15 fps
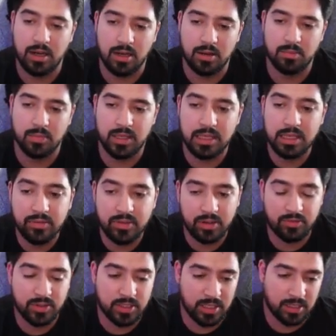Even if
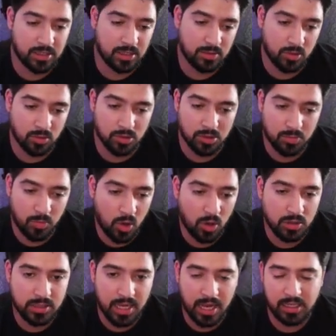it's like so small
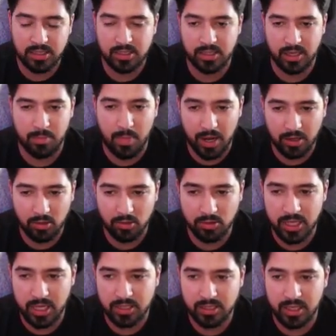tests, like micro
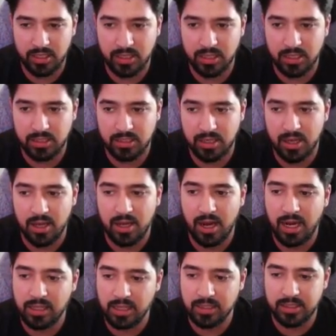tests like this, I
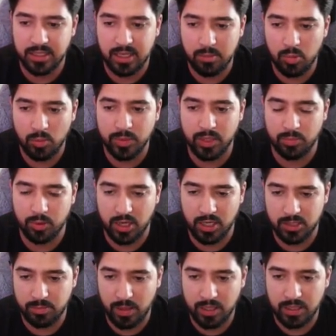like to keep them in the
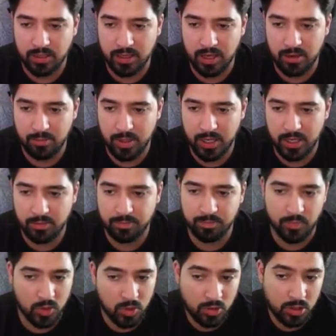prospecting campaign.
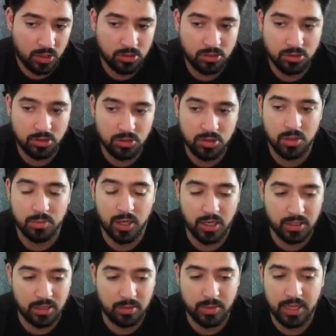You could also choose to bucket
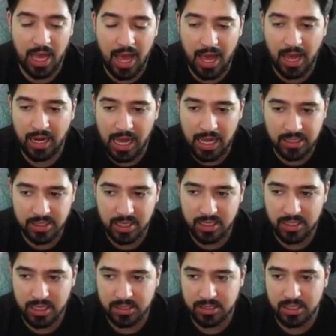them in the ad asset
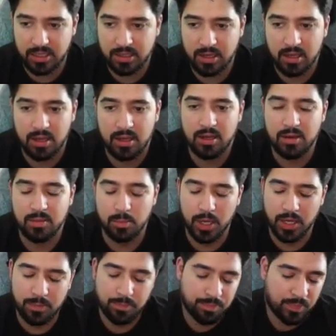testing,
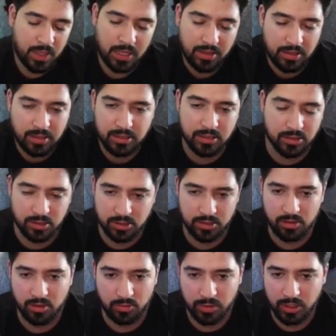but I think this is just a
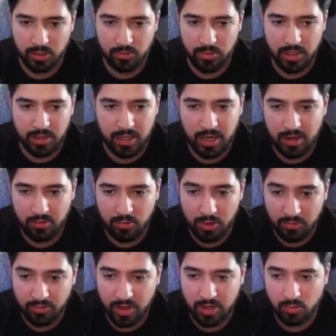really way that we
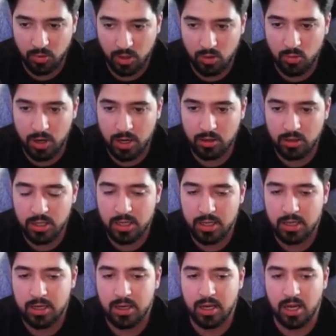found to work well,
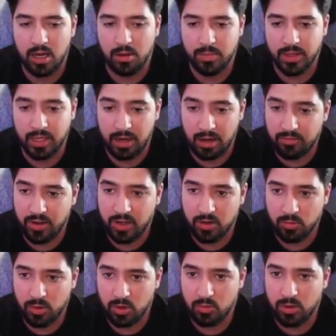and that I found to
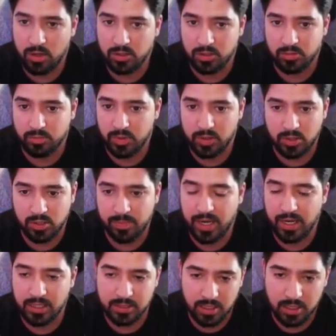work well just with spending a
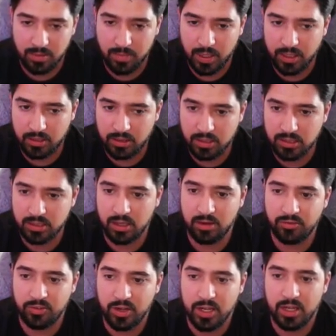ton of money on this stuff.
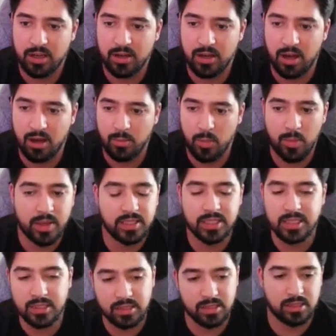It makes it
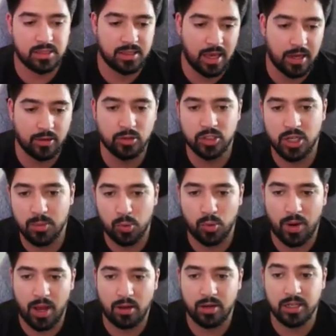easy to scale, jump
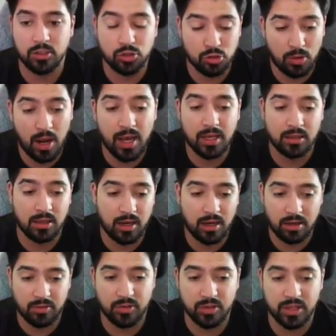around, and try a lot of
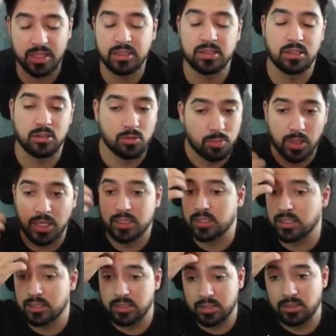different things in new
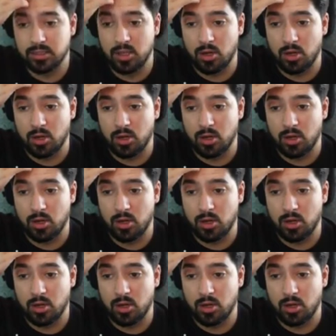places. So